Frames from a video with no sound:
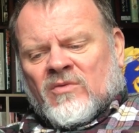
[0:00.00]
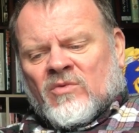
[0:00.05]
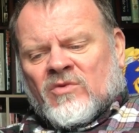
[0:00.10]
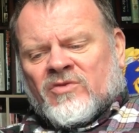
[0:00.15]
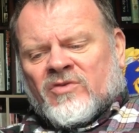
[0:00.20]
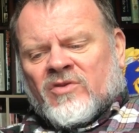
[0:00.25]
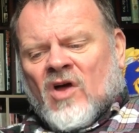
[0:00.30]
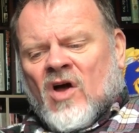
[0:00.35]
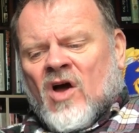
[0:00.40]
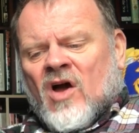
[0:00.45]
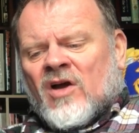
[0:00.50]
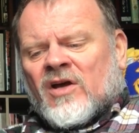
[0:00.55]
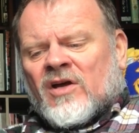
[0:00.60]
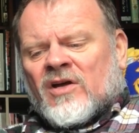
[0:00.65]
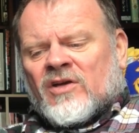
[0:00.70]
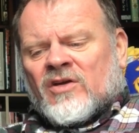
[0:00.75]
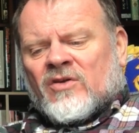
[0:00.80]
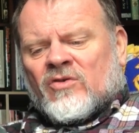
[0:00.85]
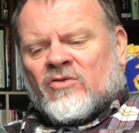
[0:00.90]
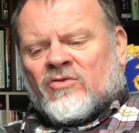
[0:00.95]
was long
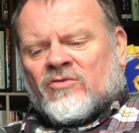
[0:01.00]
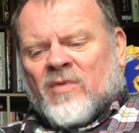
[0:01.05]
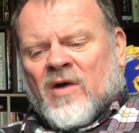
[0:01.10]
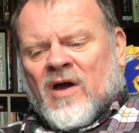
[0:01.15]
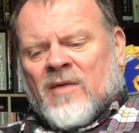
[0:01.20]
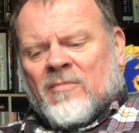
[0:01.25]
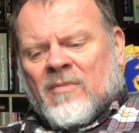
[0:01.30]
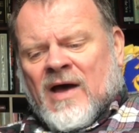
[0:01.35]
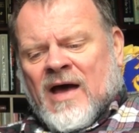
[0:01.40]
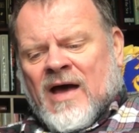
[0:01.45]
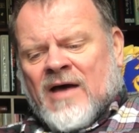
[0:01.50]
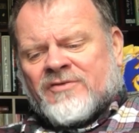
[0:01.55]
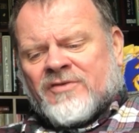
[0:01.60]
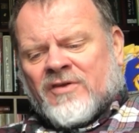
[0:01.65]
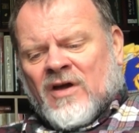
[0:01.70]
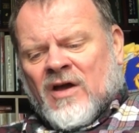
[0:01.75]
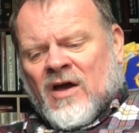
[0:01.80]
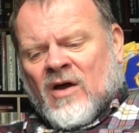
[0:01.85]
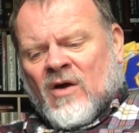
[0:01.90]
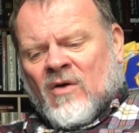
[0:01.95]
accused by
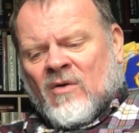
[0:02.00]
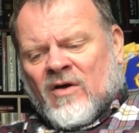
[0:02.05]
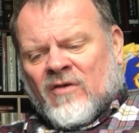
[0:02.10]
Moscow